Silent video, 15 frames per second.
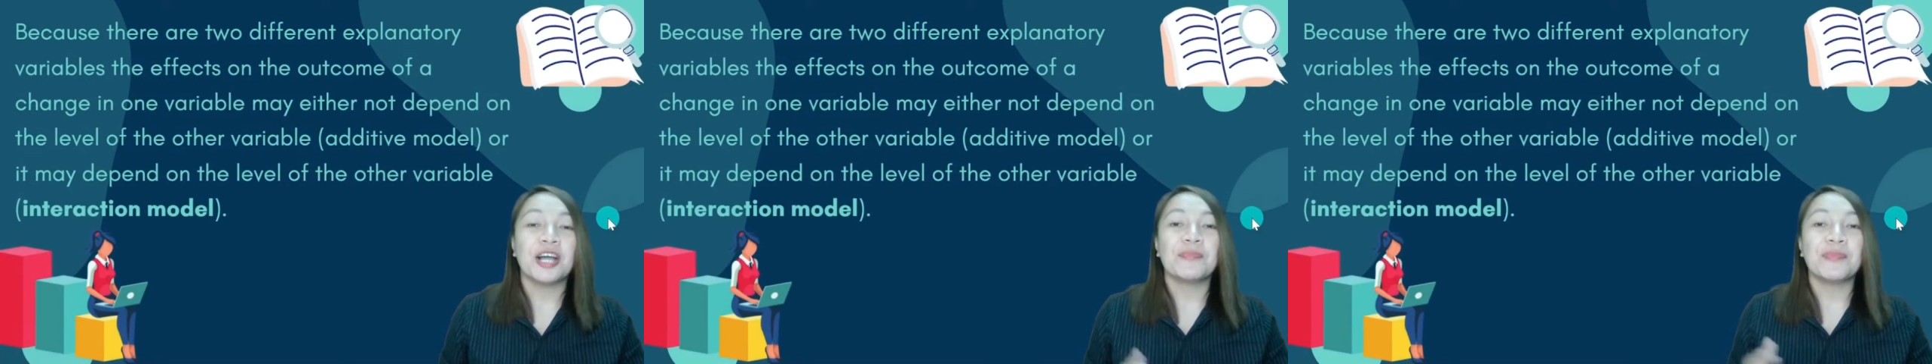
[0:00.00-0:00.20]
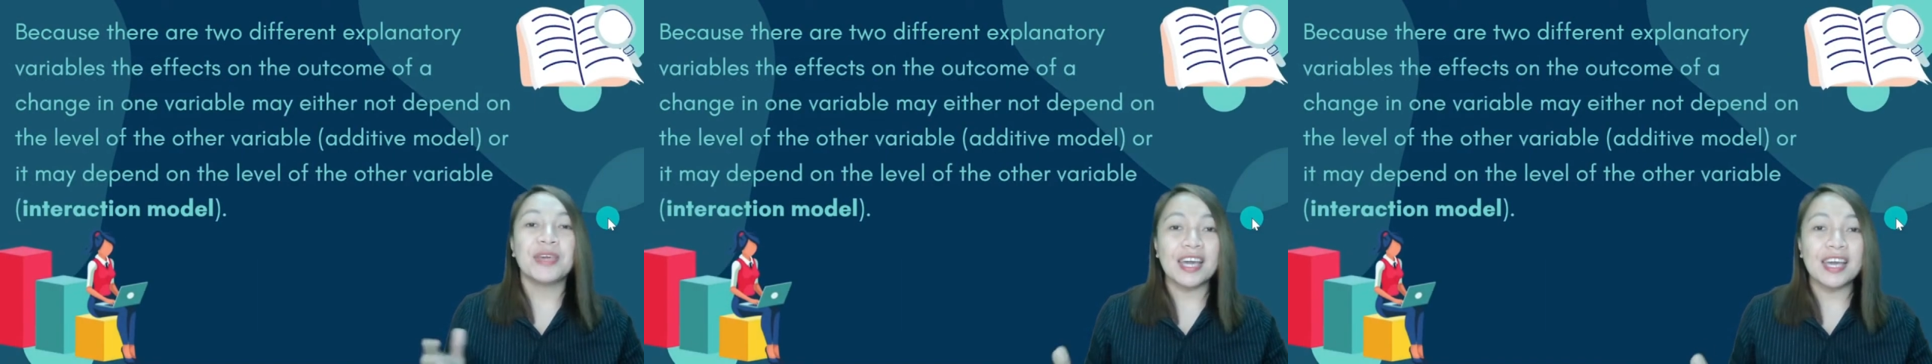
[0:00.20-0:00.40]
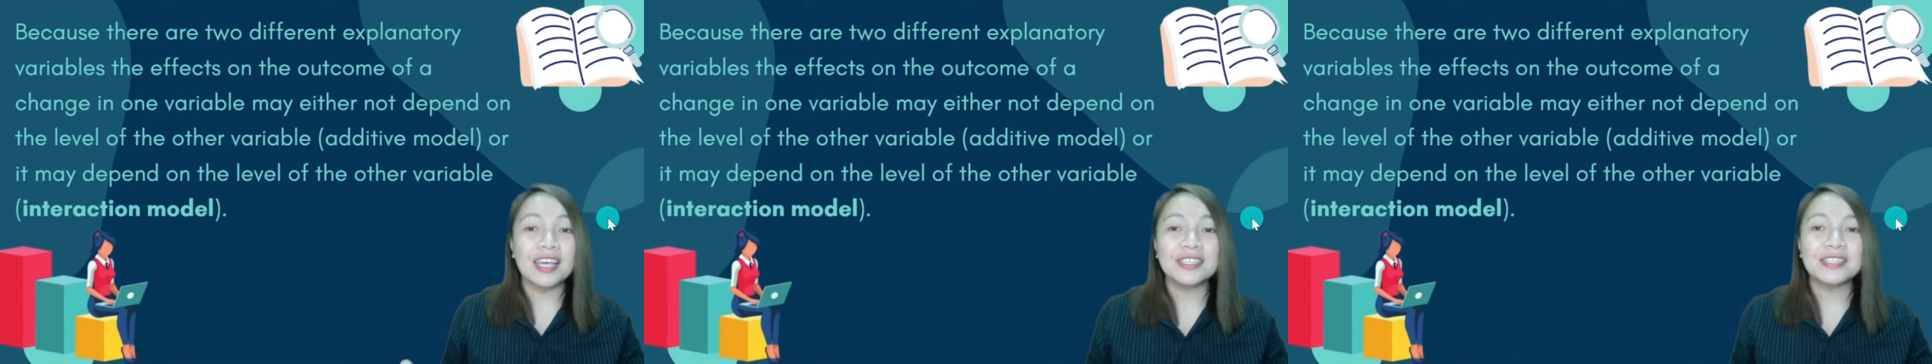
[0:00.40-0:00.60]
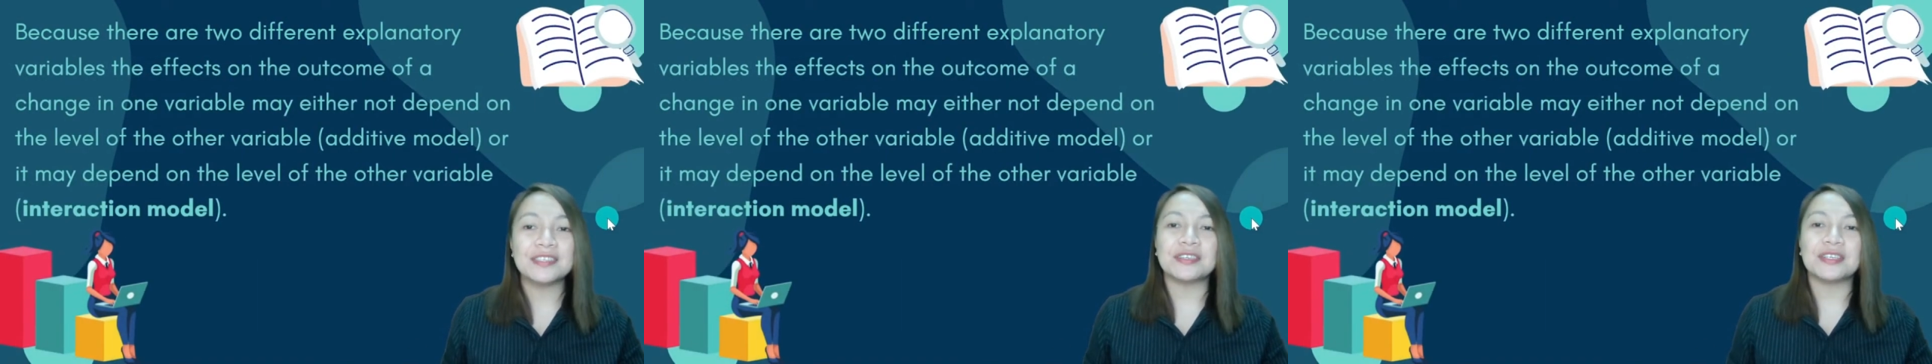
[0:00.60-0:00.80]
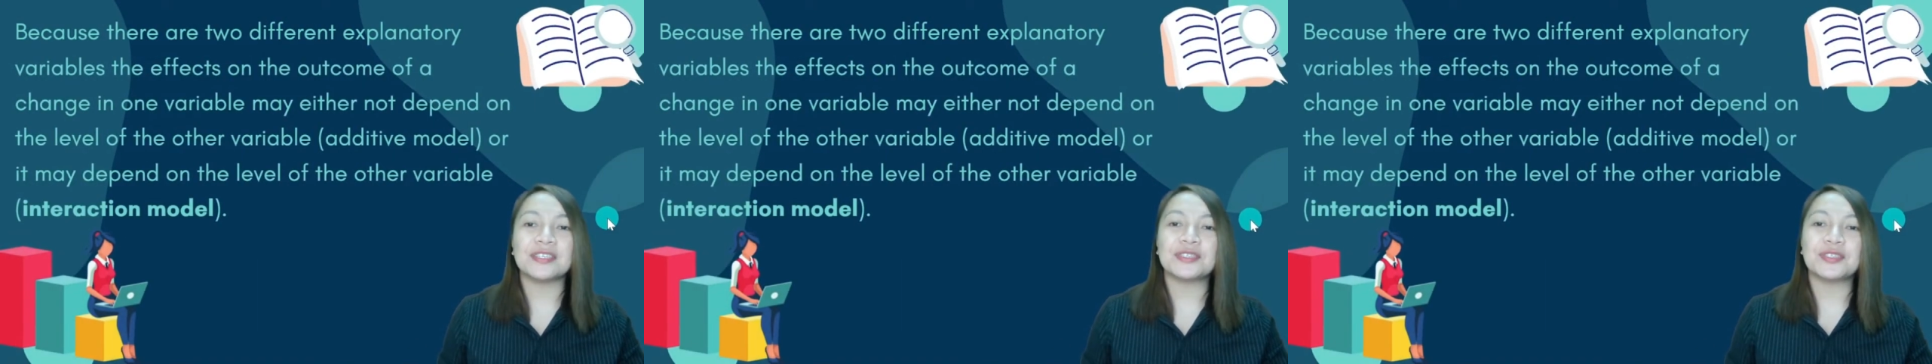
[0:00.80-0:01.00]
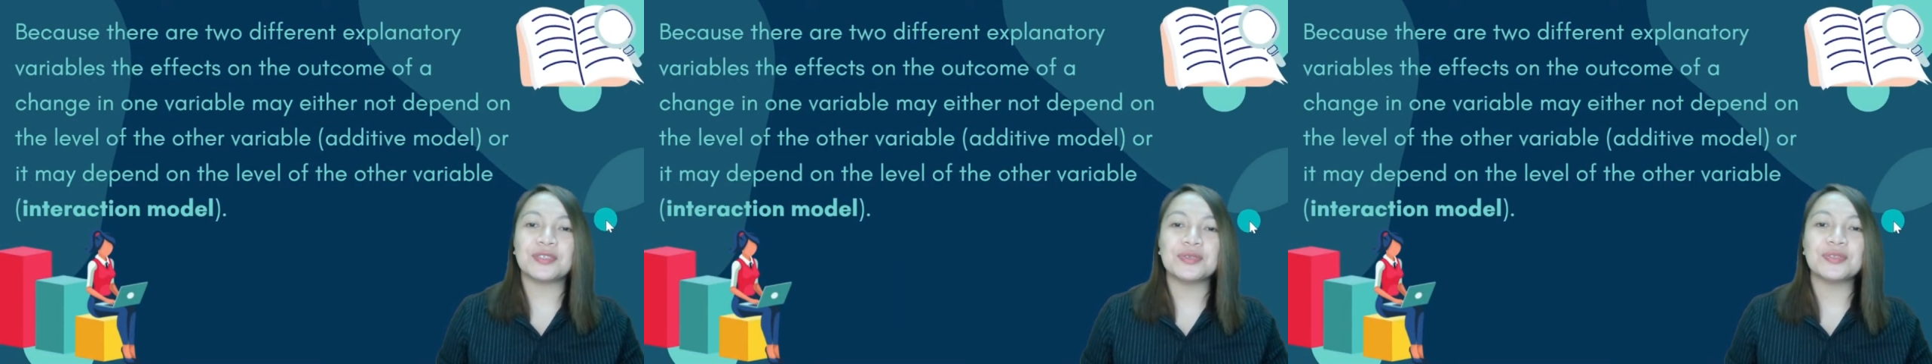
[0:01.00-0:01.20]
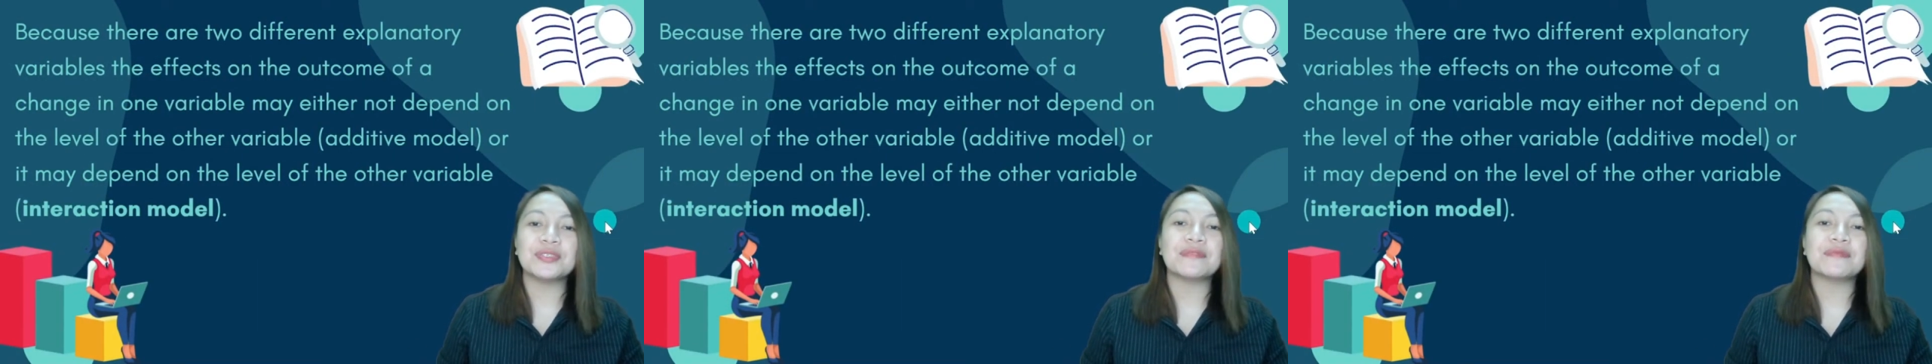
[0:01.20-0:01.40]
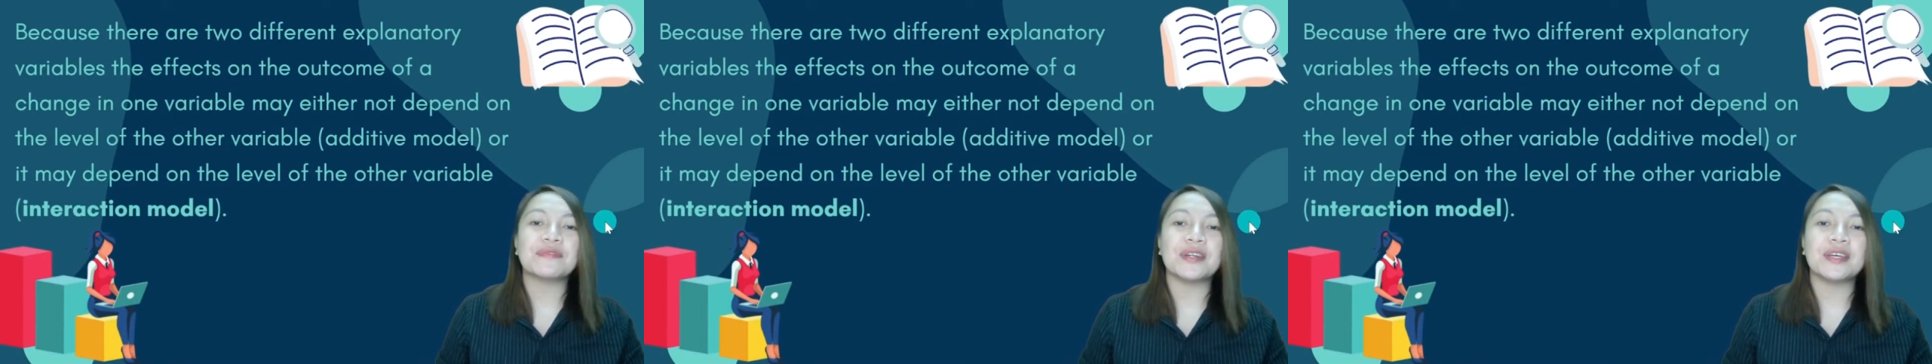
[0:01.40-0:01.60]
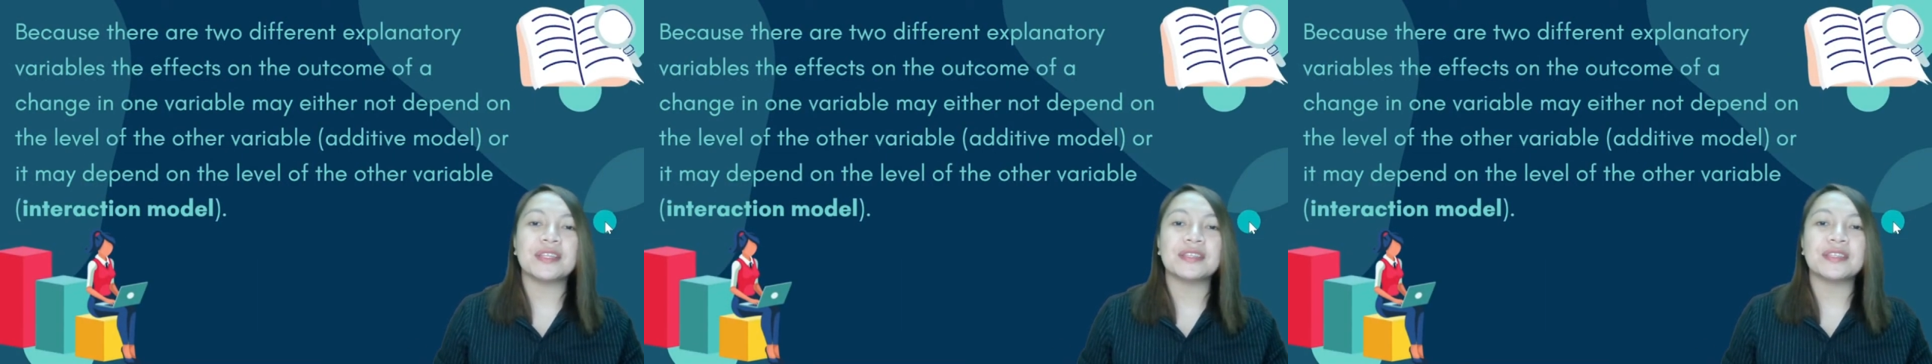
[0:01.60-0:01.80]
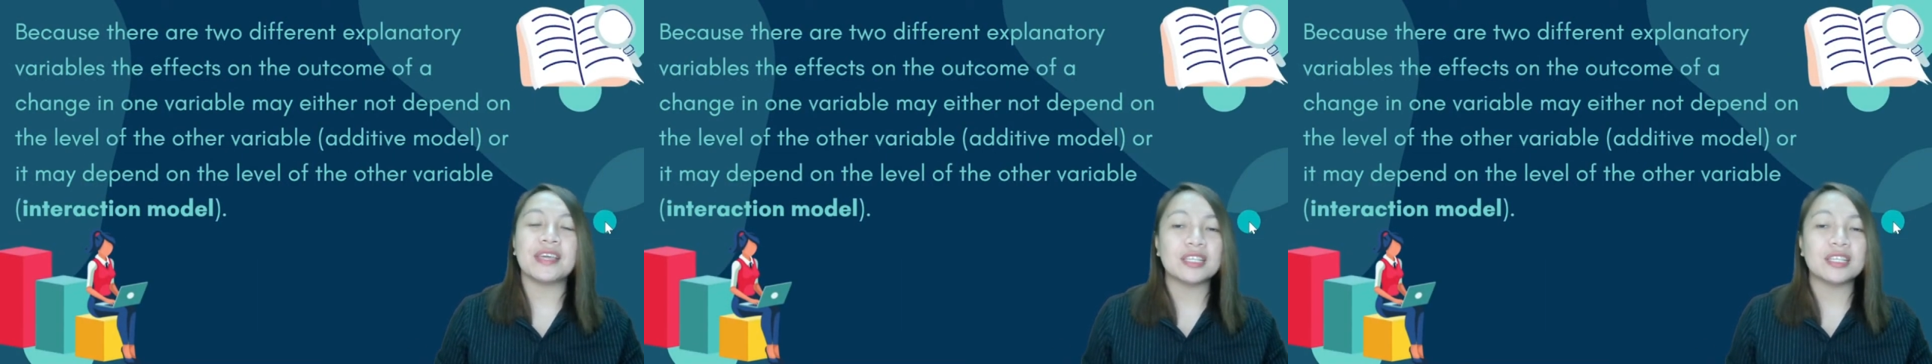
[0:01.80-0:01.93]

Because there are two different